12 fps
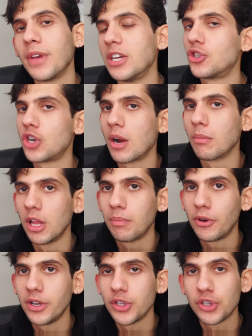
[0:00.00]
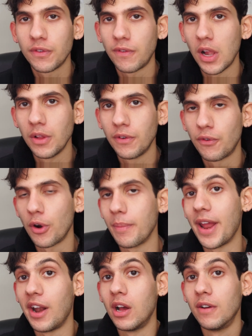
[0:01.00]
a strong bullet point should follow the
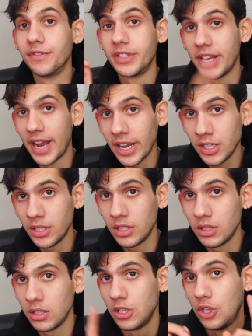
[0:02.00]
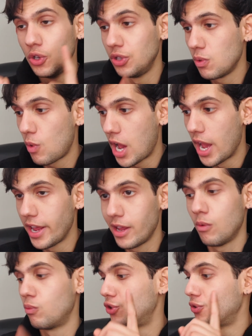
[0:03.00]
format of did X using Y,
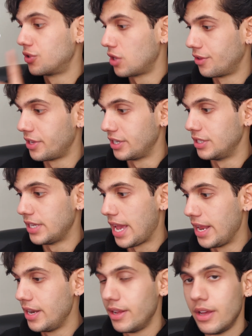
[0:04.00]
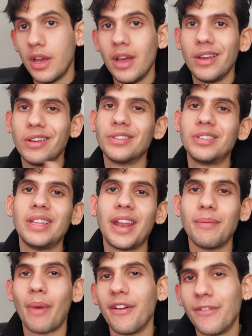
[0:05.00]
which resulted in Z. You'll see that
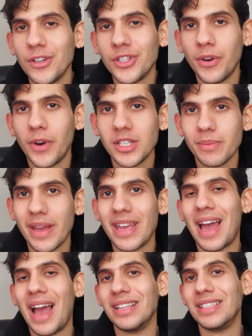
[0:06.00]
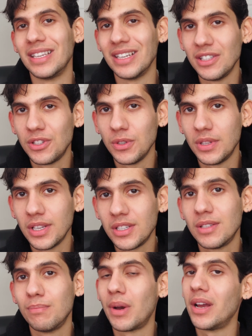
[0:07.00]
in my first year resume, I didn't do
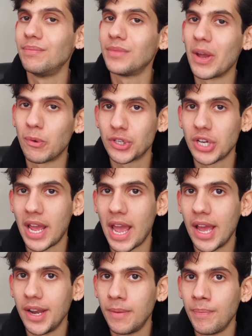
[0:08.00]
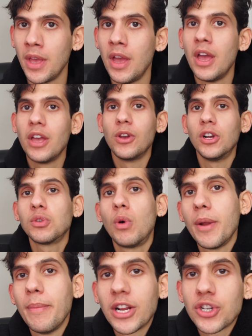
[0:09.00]
this, but I wish I had. You also want
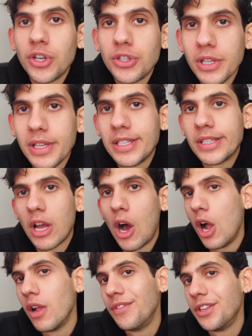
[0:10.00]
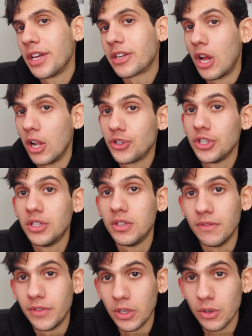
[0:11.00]
to make sure to list all of the technologies
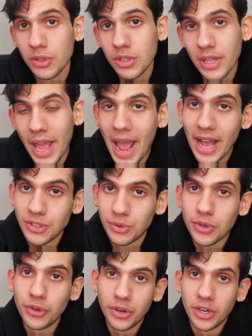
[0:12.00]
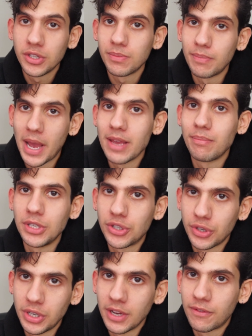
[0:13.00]
you've used, as recruiters might be
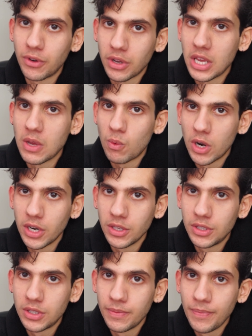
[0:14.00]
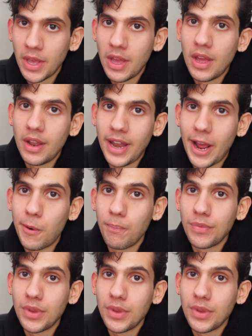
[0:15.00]
screening for keywords. Now,